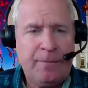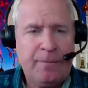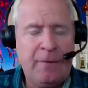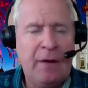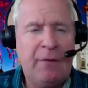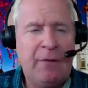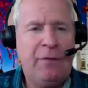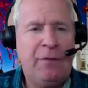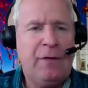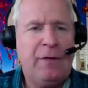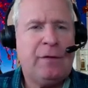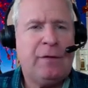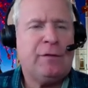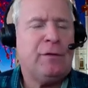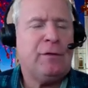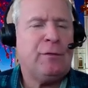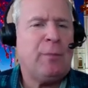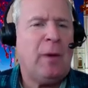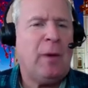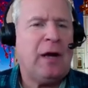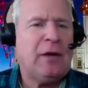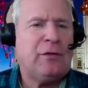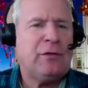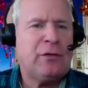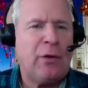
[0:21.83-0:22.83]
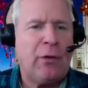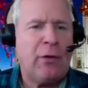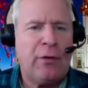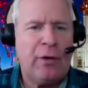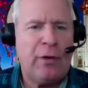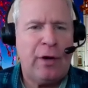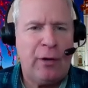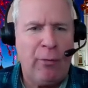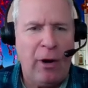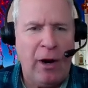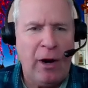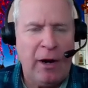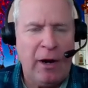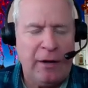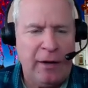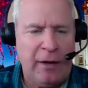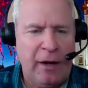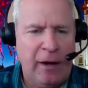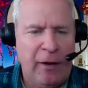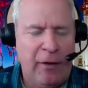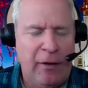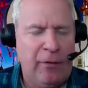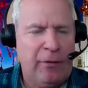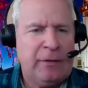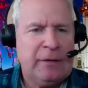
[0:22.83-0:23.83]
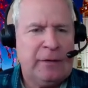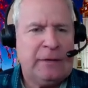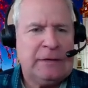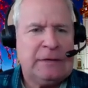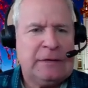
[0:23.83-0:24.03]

This is my journey right now,